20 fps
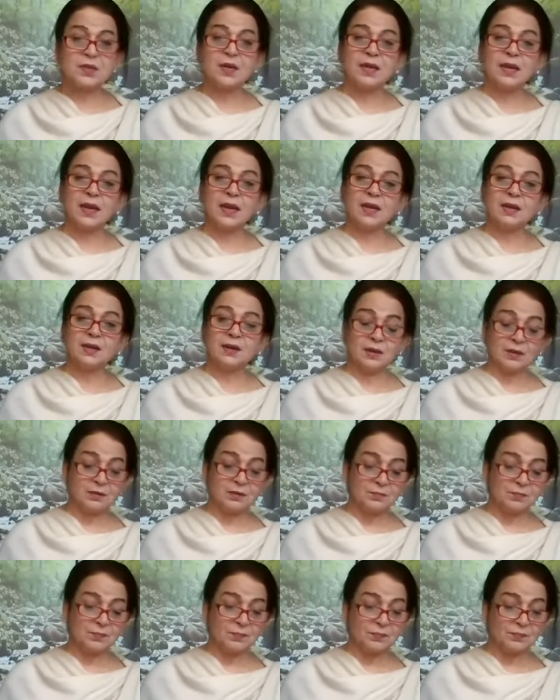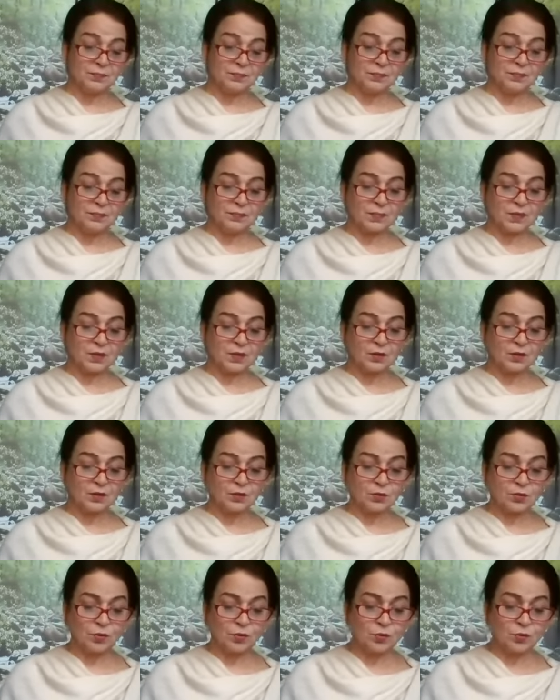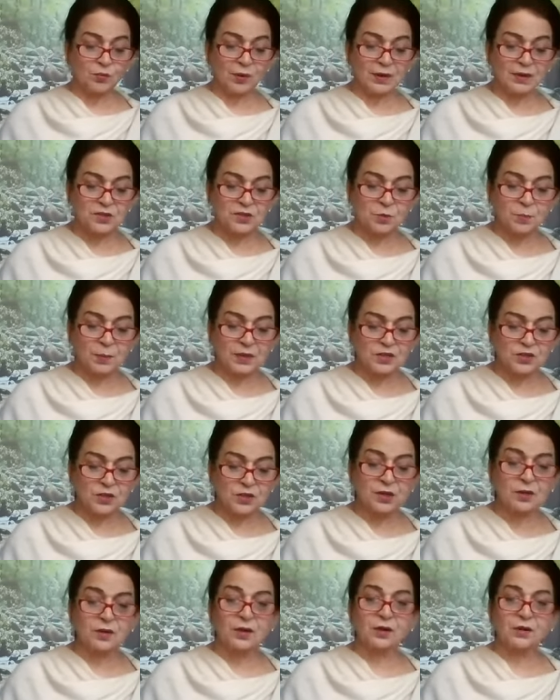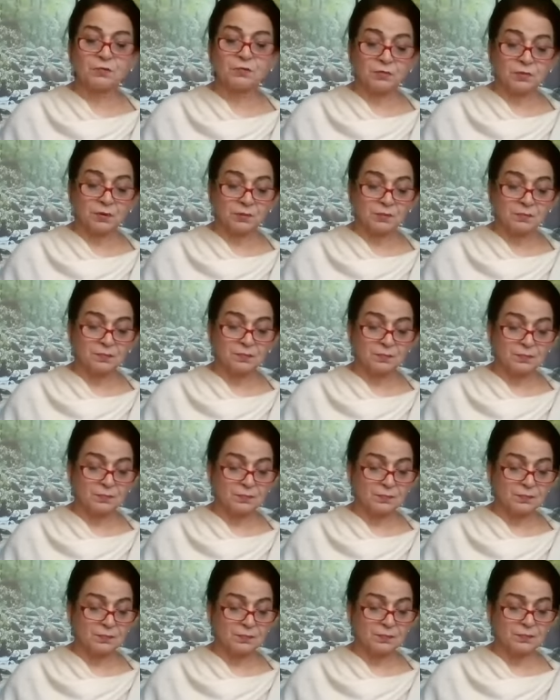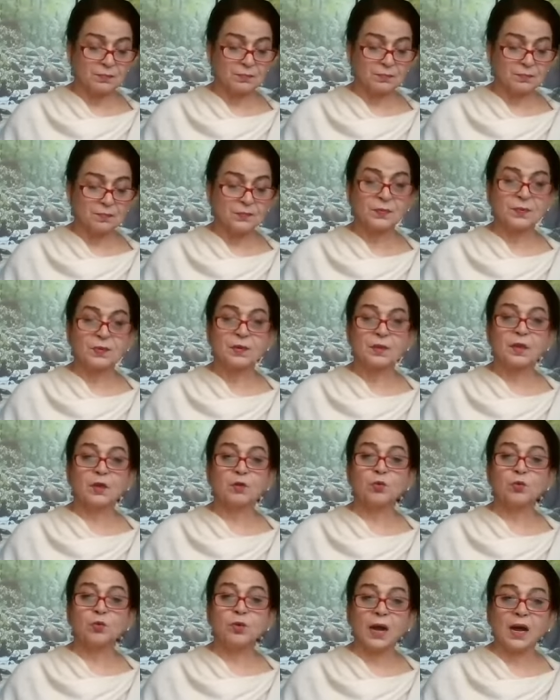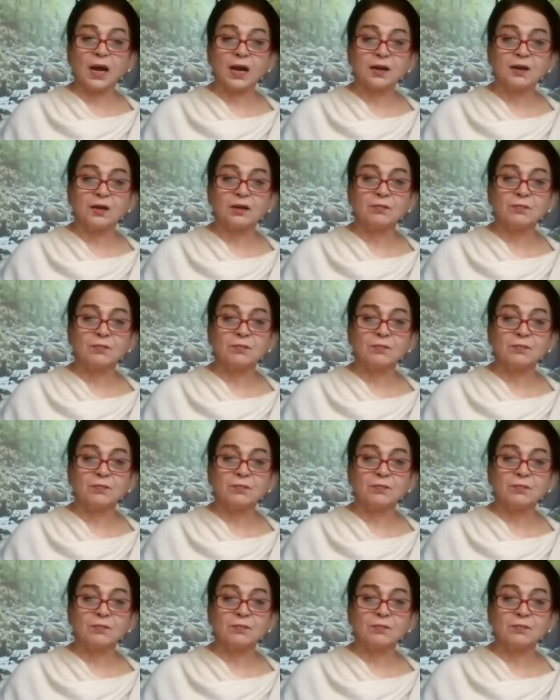again, through one special nerve, the Udan,